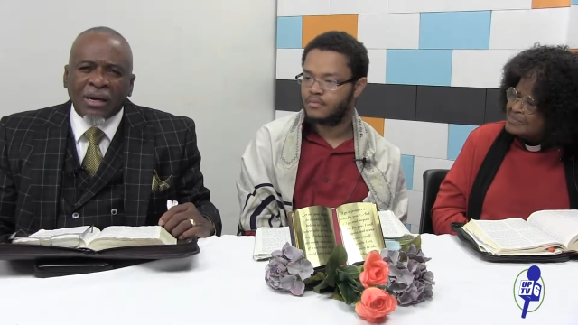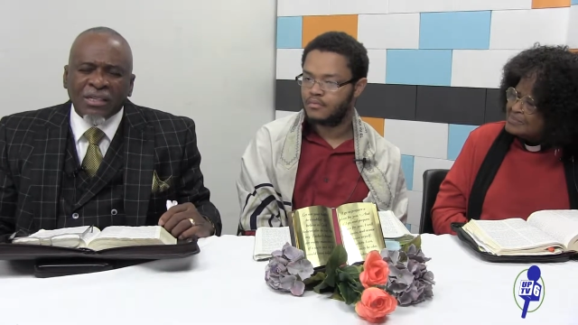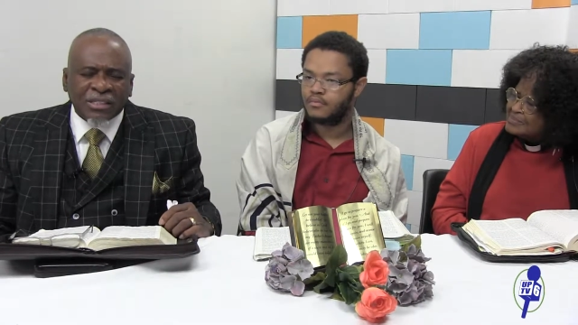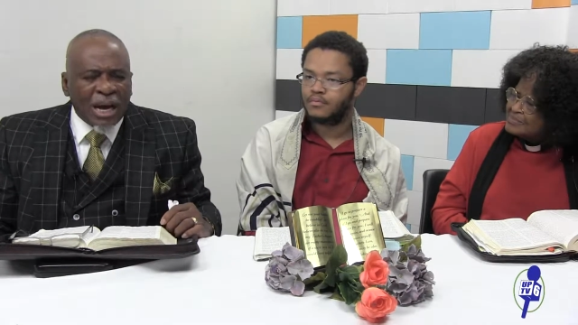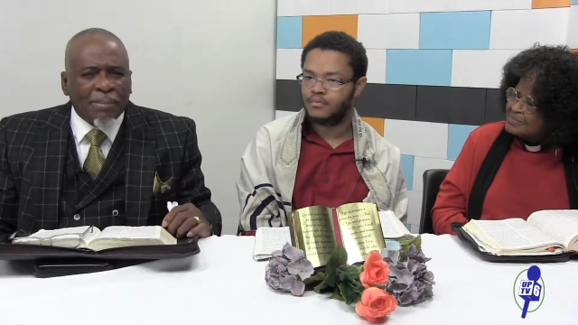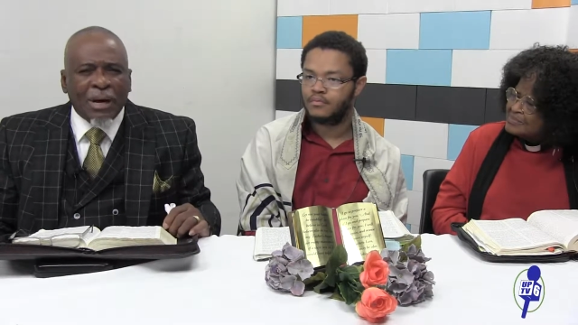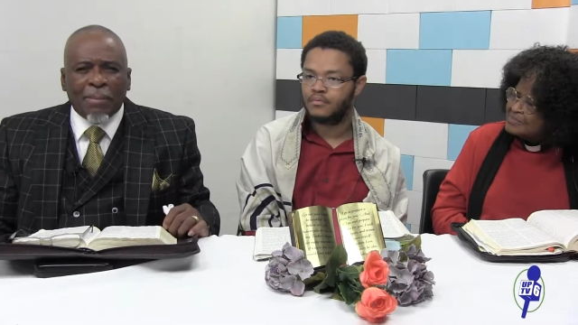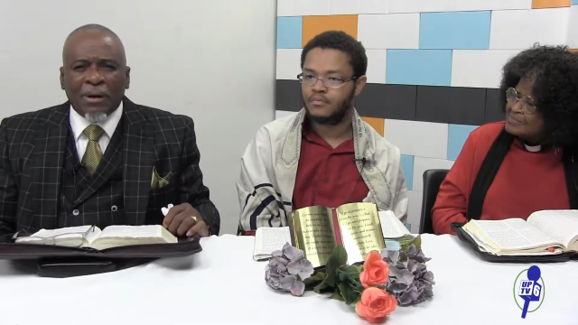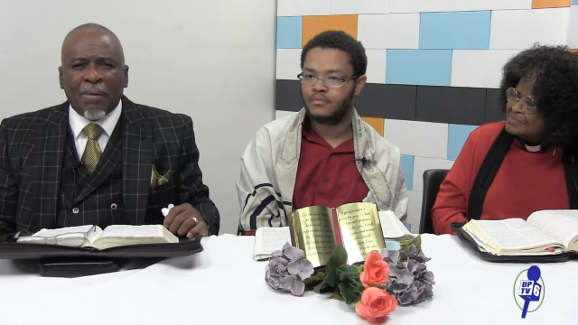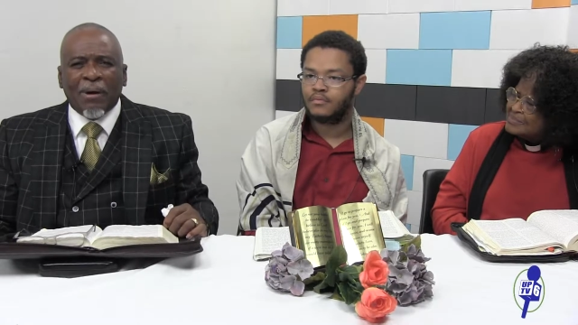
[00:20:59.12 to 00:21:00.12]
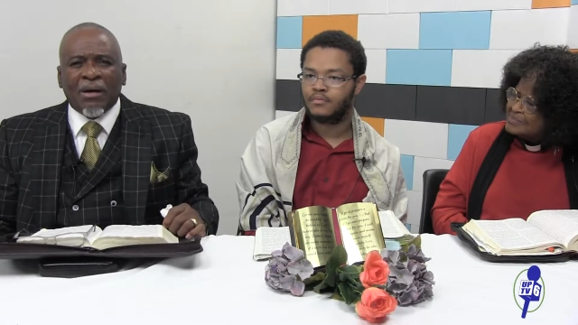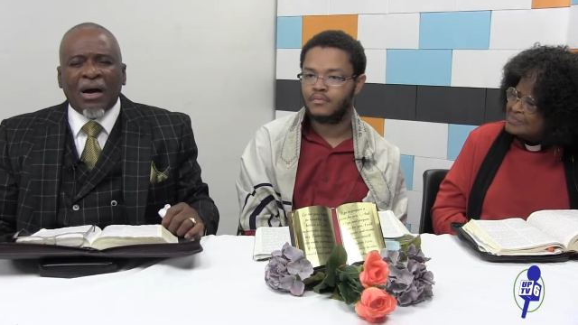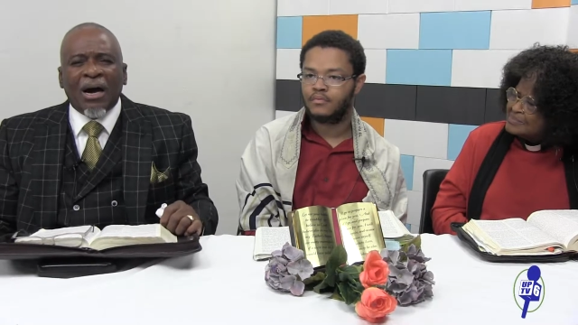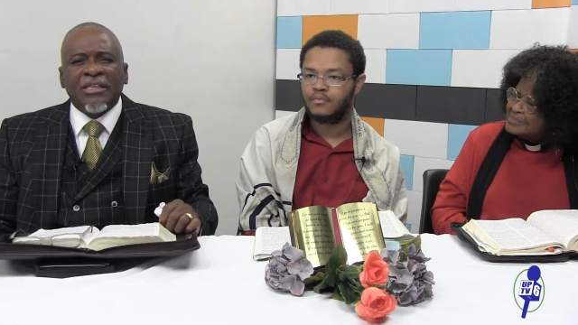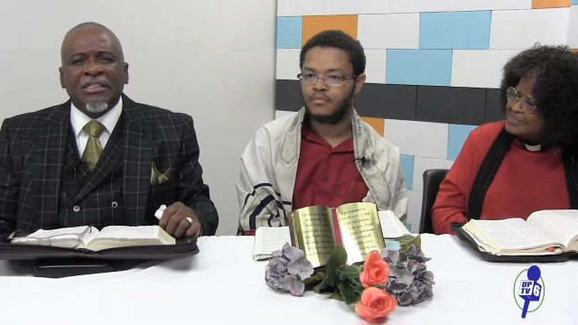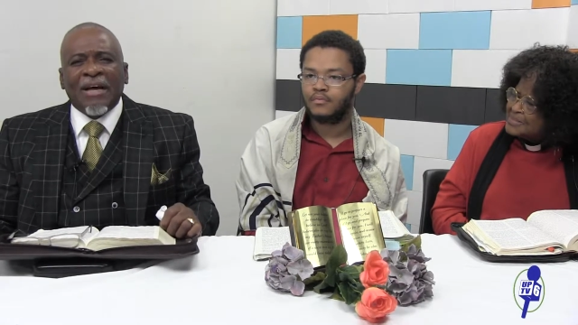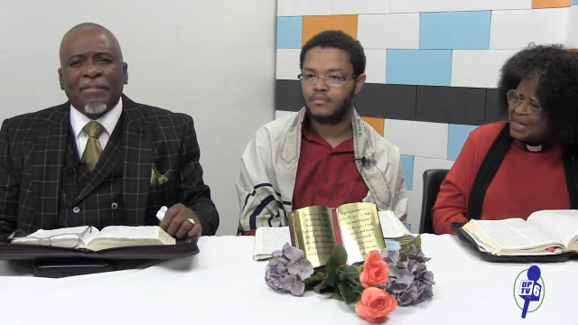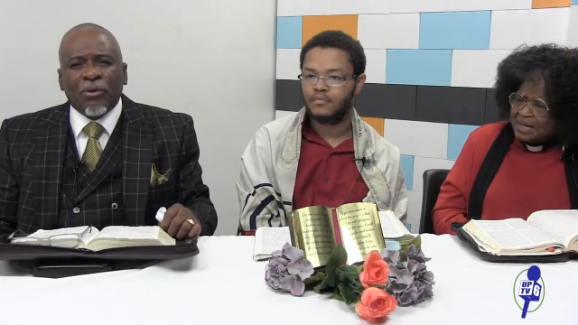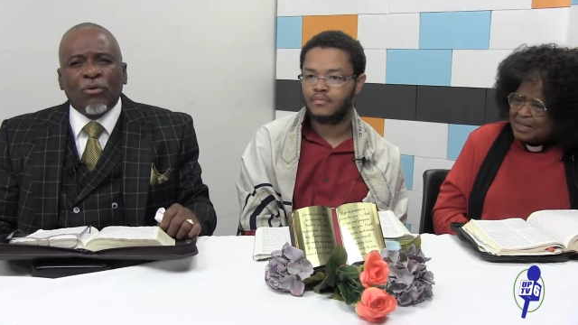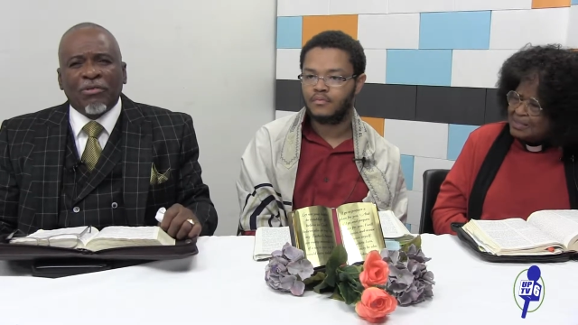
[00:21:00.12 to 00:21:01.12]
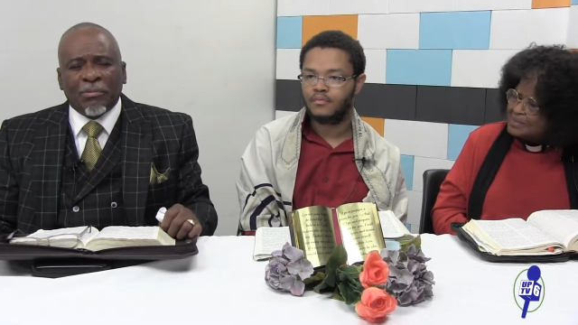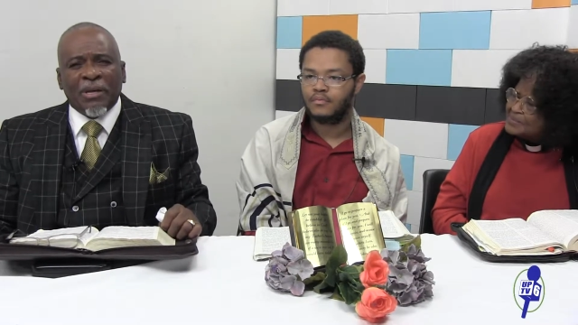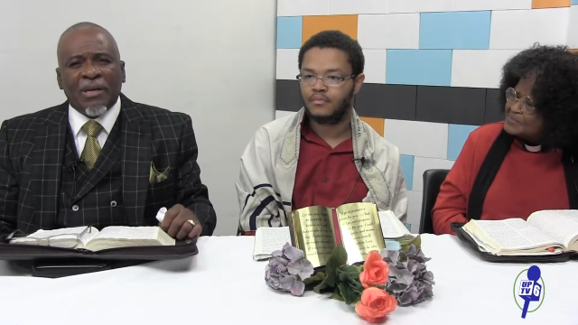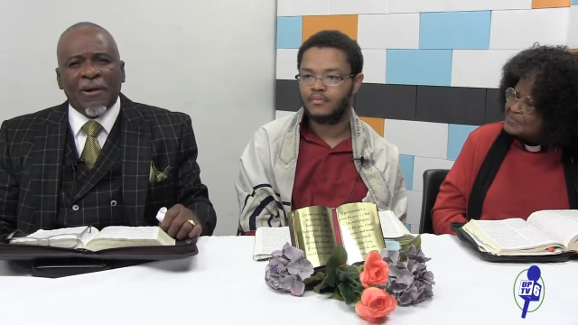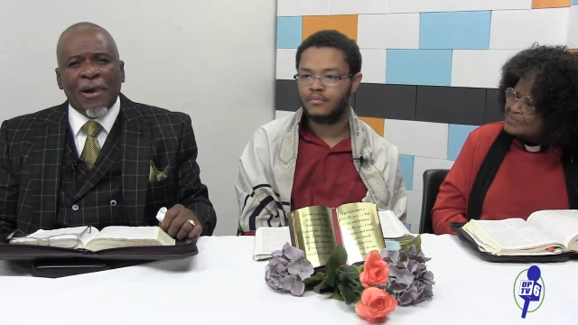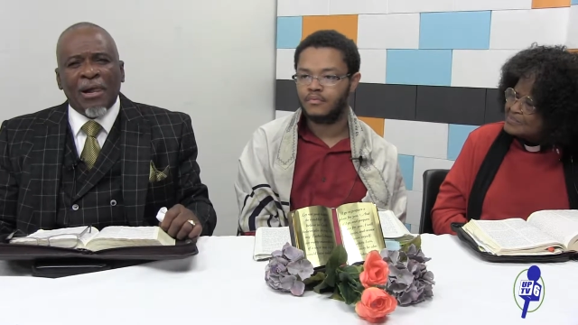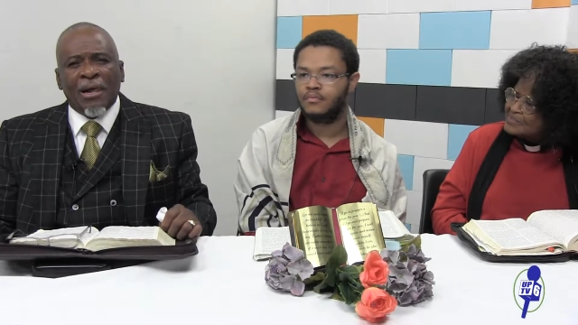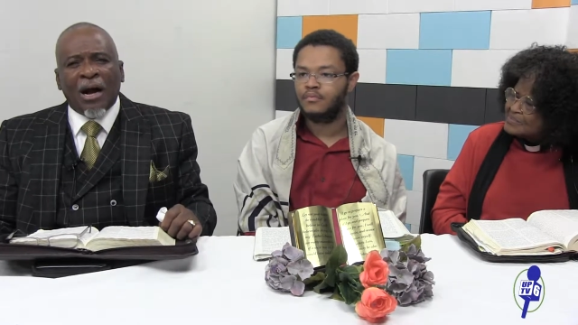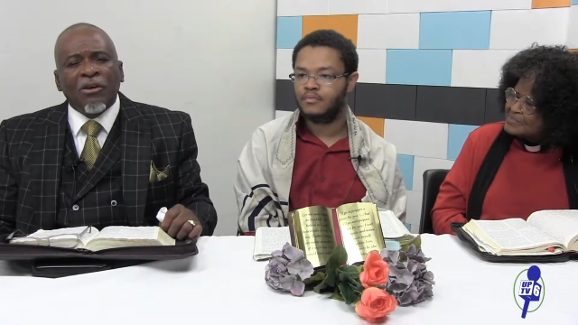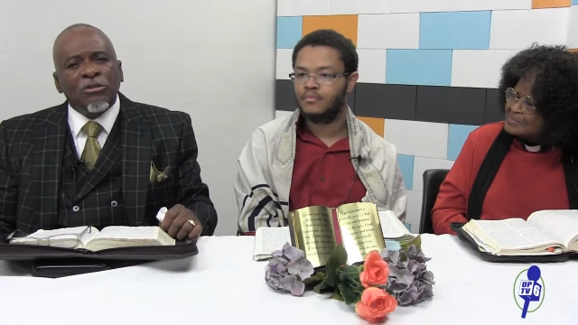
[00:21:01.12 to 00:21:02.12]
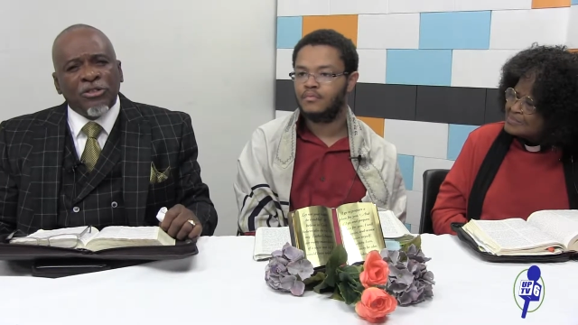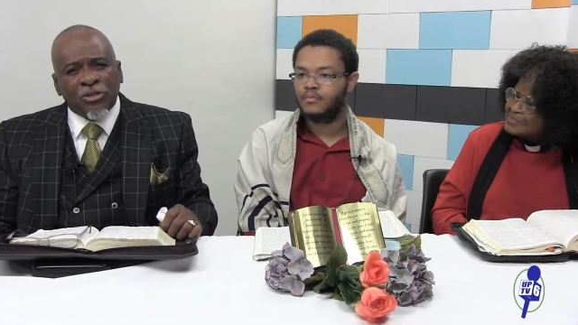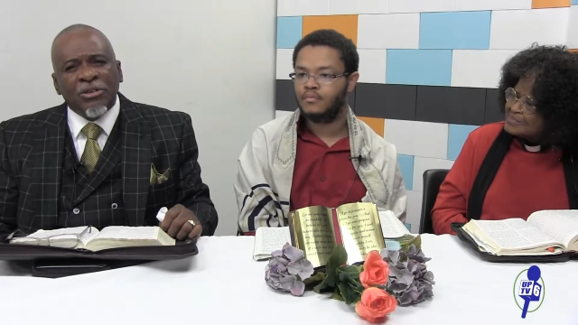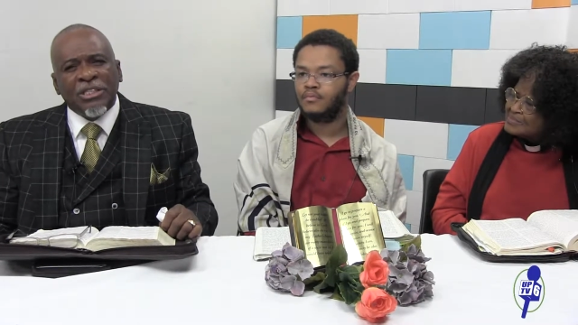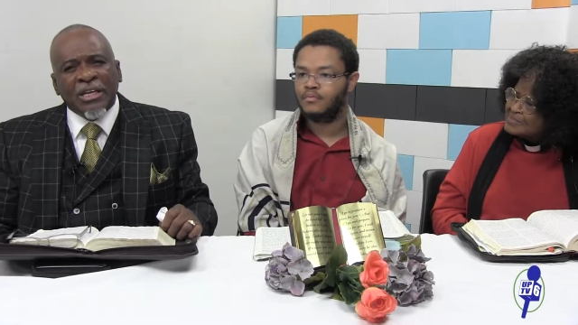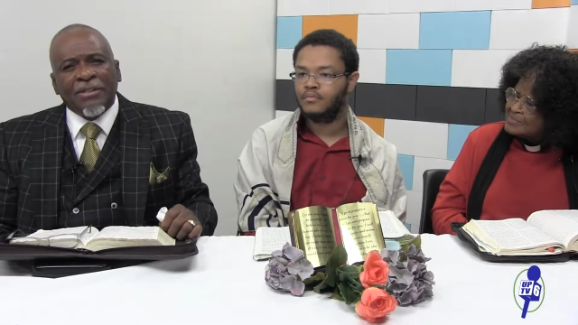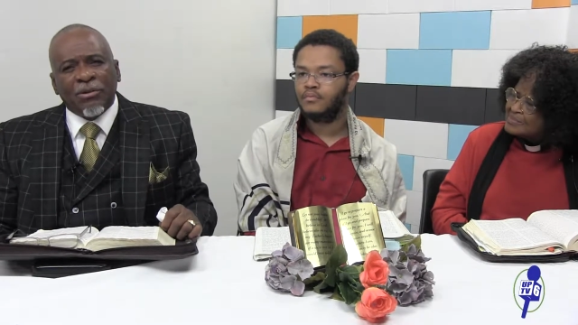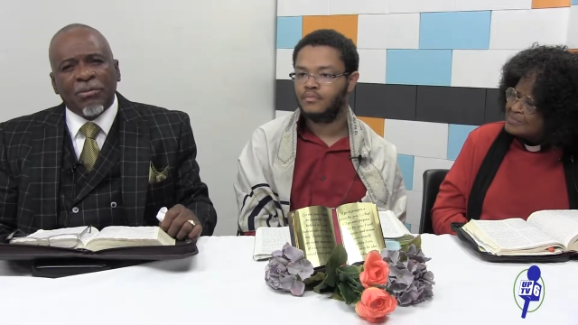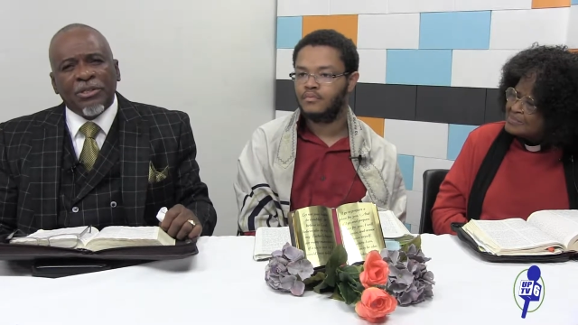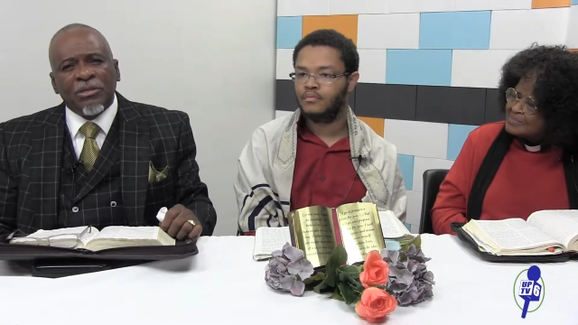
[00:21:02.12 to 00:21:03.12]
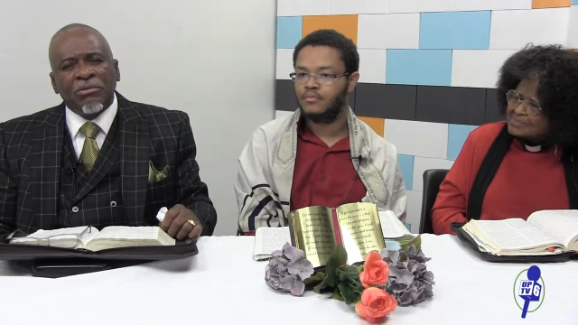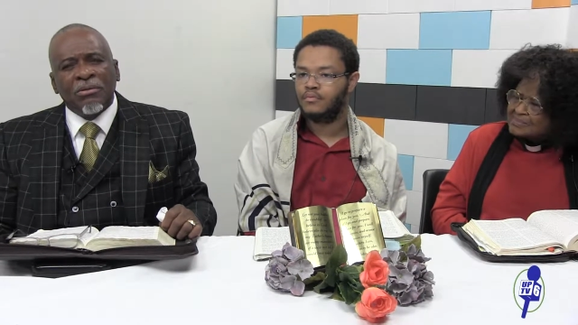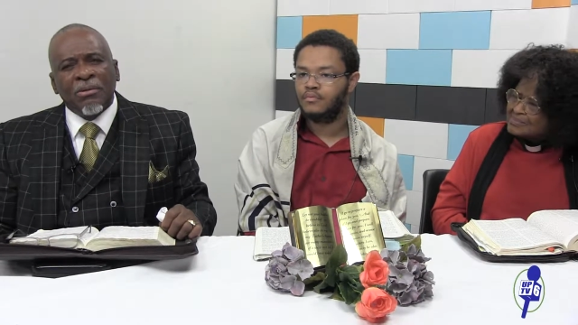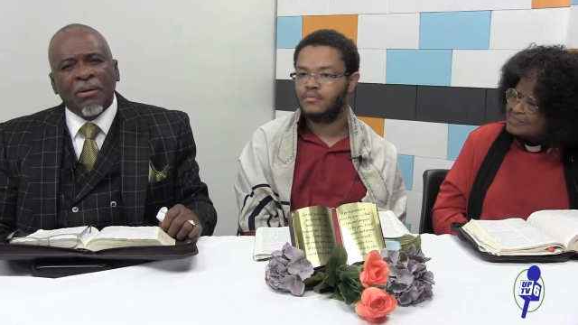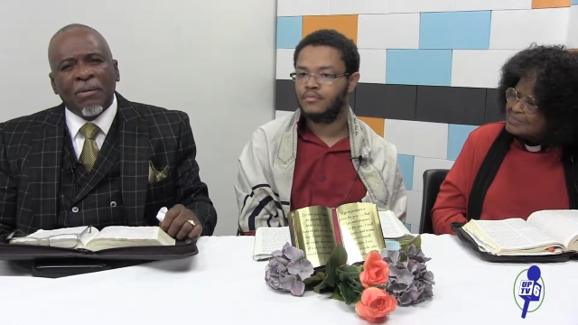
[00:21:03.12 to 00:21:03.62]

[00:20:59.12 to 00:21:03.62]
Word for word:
Speaker 1: And stop copping out about God is not through with me. Are you sure he's not through with you? Mm.